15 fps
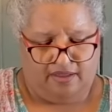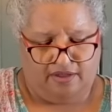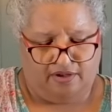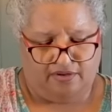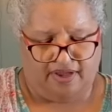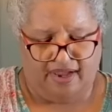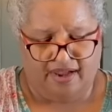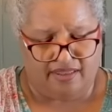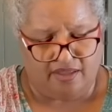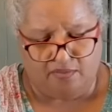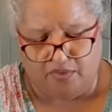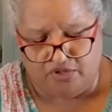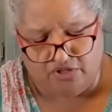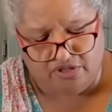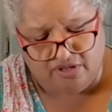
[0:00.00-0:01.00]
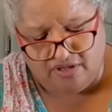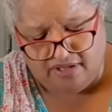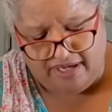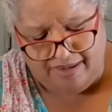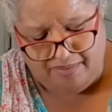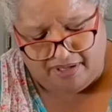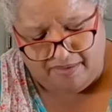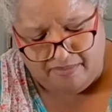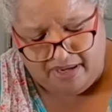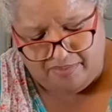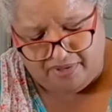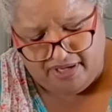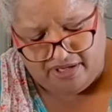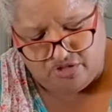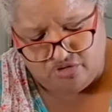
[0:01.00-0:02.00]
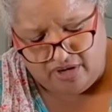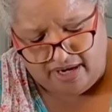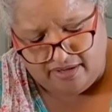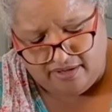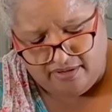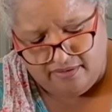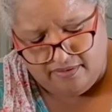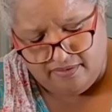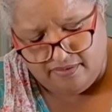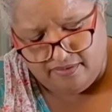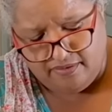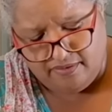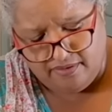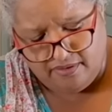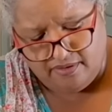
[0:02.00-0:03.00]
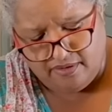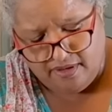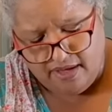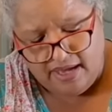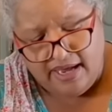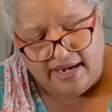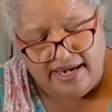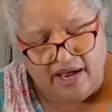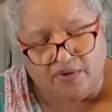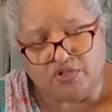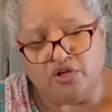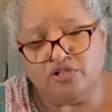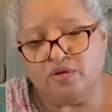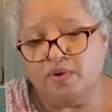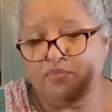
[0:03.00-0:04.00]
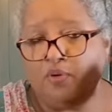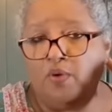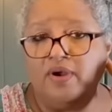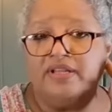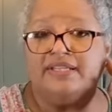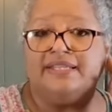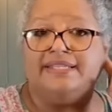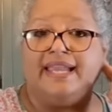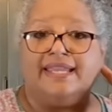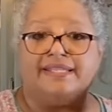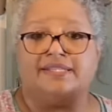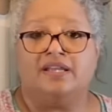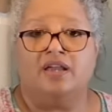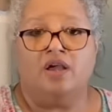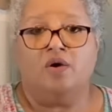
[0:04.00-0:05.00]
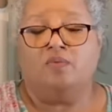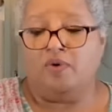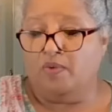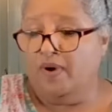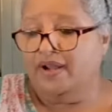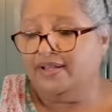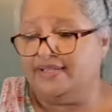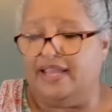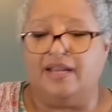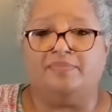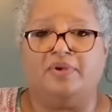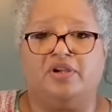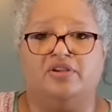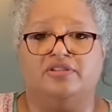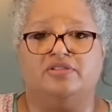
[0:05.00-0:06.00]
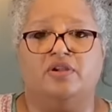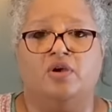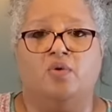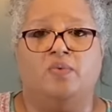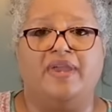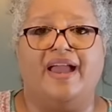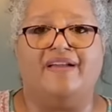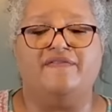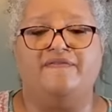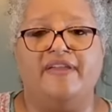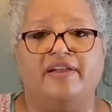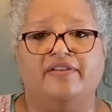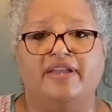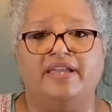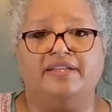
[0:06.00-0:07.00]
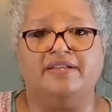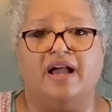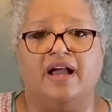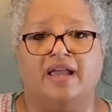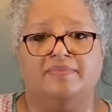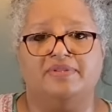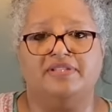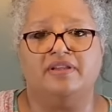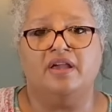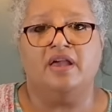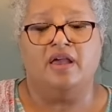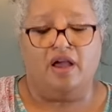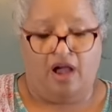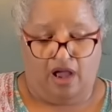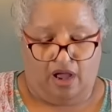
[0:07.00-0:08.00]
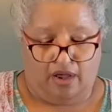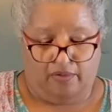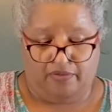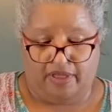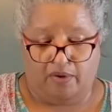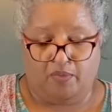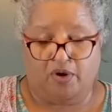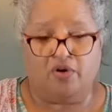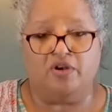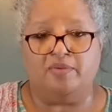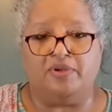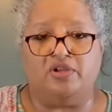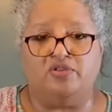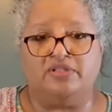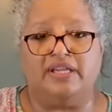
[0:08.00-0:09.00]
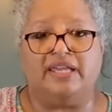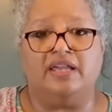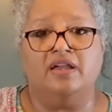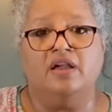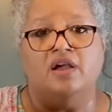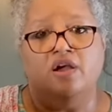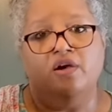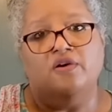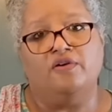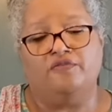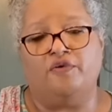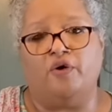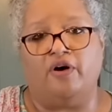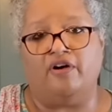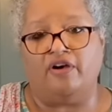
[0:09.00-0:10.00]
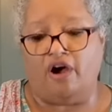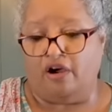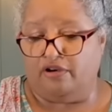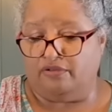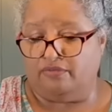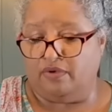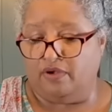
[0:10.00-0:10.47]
Okay, and then we're just going to label it maple extract. Now, it's also important to date. We want to date it because we have varying times that we're going to be using for our...